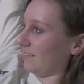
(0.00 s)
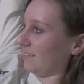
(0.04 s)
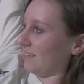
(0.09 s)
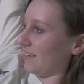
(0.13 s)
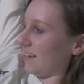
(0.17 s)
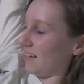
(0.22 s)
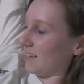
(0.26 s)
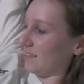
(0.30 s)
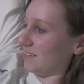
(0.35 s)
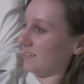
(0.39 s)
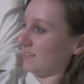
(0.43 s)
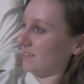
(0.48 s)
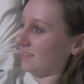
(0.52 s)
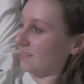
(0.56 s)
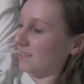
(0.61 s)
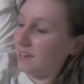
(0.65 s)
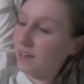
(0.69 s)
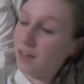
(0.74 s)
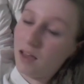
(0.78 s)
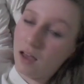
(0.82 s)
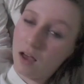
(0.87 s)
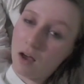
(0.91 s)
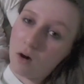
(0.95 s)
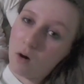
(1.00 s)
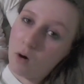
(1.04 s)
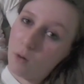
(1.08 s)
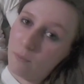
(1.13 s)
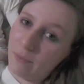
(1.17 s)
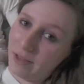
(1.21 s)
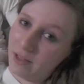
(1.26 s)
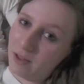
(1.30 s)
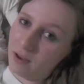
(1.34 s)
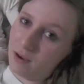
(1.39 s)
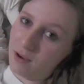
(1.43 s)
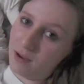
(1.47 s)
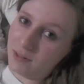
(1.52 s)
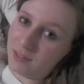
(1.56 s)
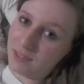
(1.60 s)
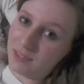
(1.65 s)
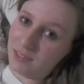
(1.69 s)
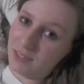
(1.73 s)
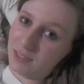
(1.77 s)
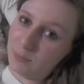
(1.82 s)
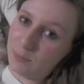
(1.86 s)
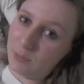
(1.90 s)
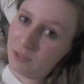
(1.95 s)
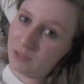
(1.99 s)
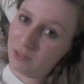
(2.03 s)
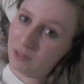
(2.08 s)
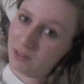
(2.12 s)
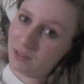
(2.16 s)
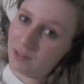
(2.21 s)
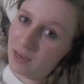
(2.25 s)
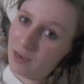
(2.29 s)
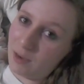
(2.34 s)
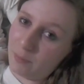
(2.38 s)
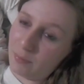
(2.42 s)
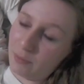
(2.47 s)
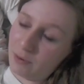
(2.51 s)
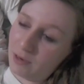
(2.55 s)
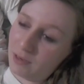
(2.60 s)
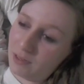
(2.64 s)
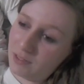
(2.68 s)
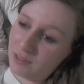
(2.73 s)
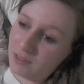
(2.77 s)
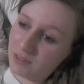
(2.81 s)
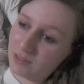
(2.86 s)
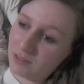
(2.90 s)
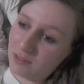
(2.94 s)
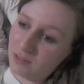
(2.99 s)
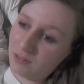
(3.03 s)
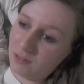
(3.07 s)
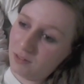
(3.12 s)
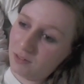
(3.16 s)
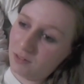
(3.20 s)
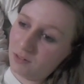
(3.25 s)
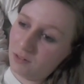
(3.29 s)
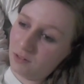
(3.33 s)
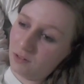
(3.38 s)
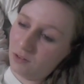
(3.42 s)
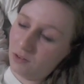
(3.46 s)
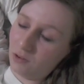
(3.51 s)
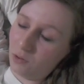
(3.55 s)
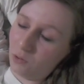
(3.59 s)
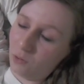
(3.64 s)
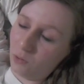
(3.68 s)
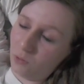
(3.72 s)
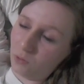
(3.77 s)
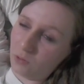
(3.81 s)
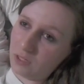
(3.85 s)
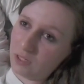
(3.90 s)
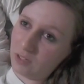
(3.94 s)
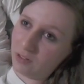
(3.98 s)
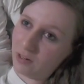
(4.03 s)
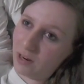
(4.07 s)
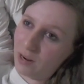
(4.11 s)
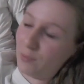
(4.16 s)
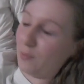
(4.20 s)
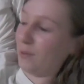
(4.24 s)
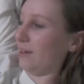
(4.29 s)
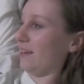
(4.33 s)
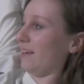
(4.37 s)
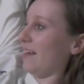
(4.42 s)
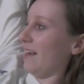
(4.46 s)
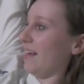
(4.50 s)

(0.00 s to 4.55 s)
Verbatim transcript: Yes. Oh my god, sleeping on that bus. Holy crap.